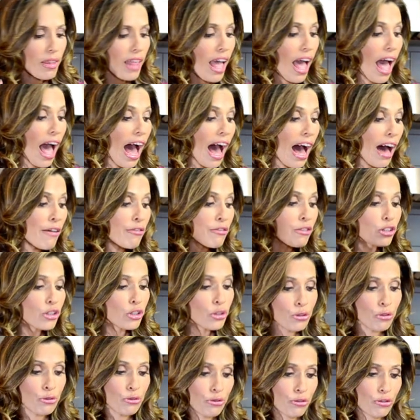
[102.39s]
Have
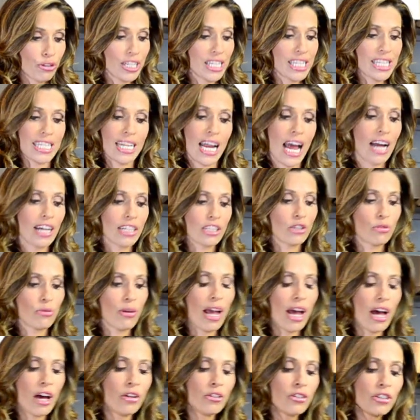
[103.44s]
gluten-free snacks
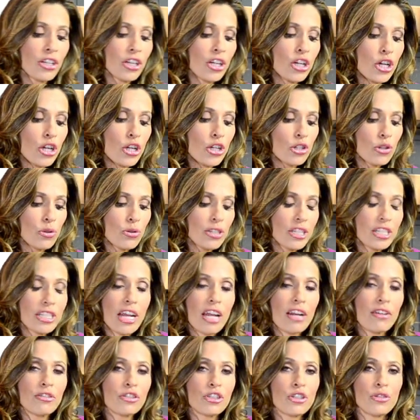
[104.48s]
around. So
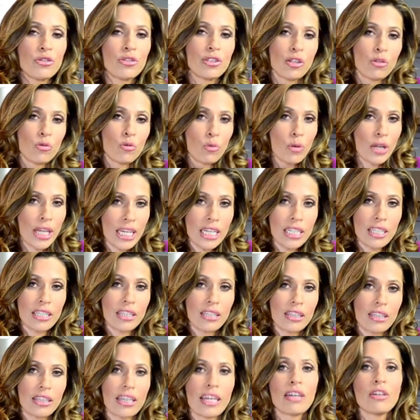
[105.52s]
instead of choosing
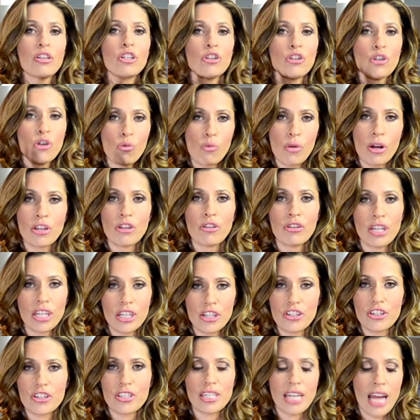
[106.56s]
wheat that, you know, when you
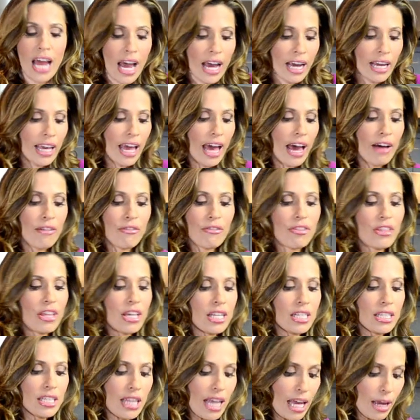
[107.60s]
need your snack, have
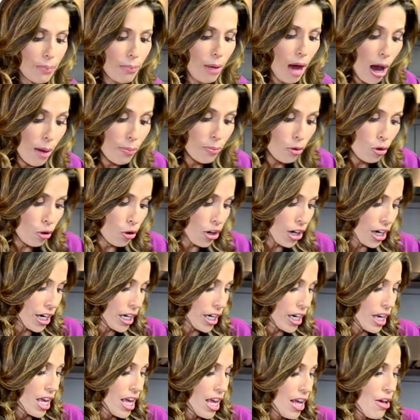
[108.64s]
things like
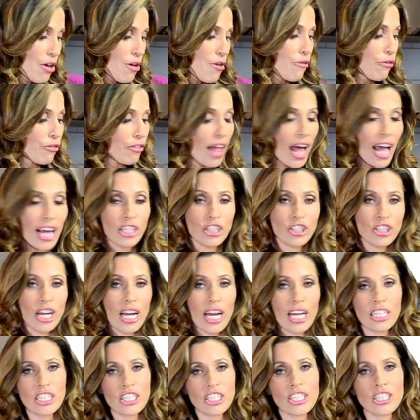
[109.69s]
popcorn, flax
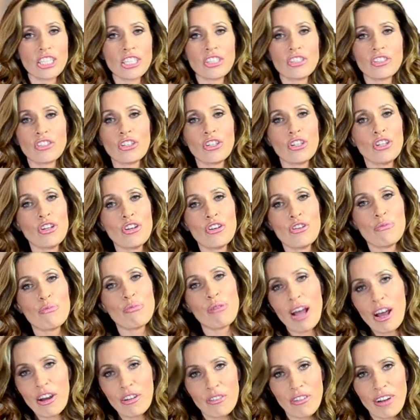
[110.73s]
crackers,
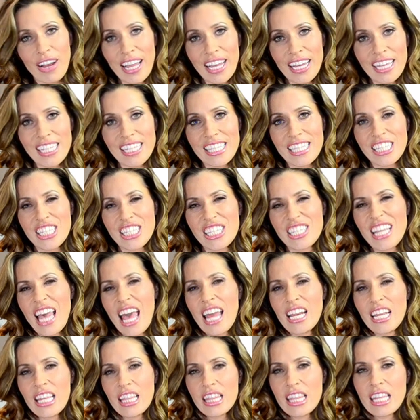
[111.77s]
brown rice, just
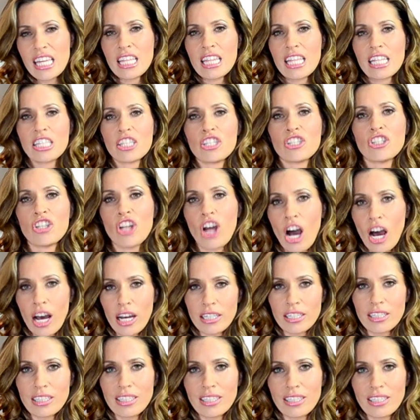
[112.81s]
anything that's
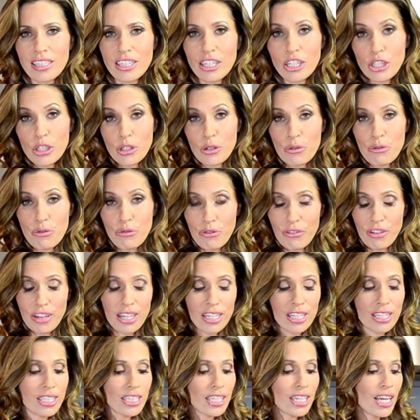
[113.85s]
not gluten
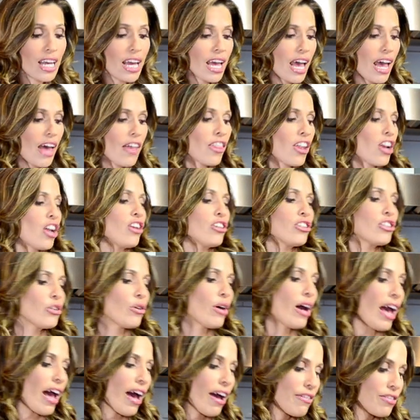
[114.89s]
filled. And then also
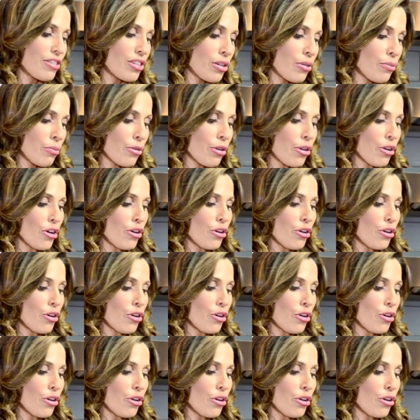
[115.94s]
I have some